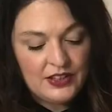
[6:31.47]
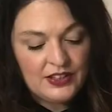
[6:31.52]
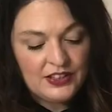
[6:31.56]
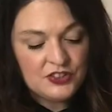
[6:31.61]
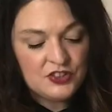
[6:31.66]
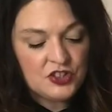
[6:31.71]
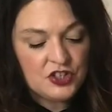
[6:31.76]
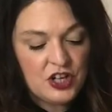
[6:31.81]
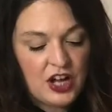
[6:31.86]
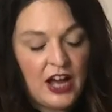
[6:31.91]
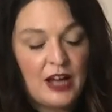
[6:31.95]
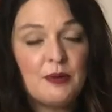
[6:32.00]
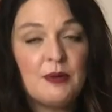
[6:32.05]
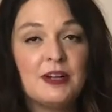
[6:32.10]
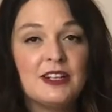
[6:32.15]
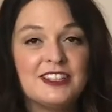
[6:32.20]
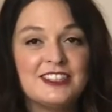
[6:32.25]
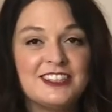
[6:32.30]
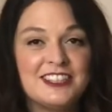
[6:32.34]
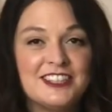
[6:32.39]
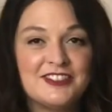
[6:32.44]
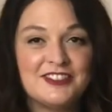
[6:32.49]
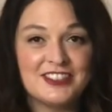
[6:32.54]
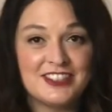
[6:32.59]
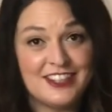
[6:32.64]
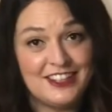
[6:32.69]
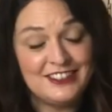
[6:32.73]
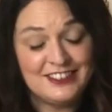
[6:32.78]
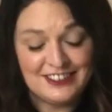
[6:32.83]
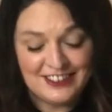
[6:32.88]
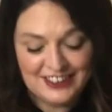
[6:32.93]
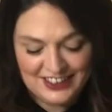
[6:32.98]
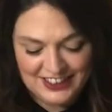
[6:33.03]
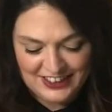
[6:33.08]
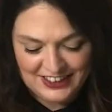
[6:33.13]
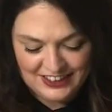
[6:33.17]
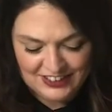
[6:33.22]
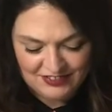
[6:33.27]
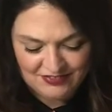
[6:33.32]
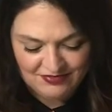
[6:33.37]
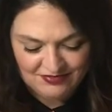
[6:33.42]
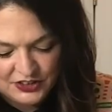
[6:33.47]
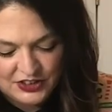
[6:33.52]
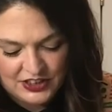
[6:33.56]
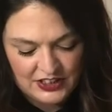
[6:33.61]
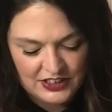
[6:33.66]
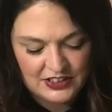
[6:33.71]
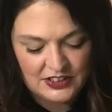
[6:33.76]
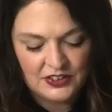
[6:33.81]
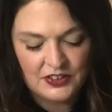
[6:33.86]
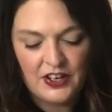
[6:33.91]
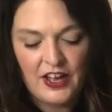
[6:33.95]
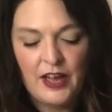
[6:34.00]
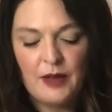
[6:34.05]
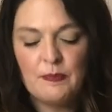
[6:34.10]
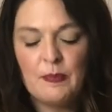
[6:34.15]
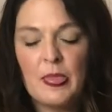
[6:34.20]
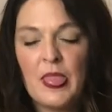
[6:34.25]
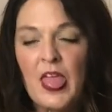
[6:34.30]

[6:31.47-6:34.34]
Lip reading: let's try one and see if it tastes any good. Try this little guy.